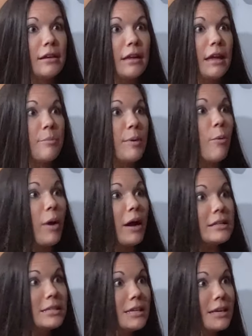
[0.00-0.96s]
Can it be a
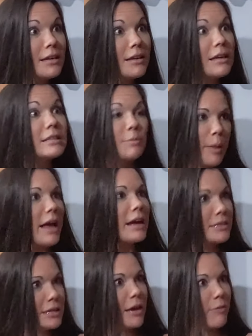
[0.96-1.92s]
white tea? It's
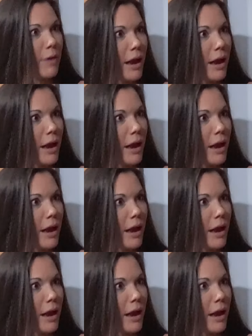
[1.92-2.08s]
black tea,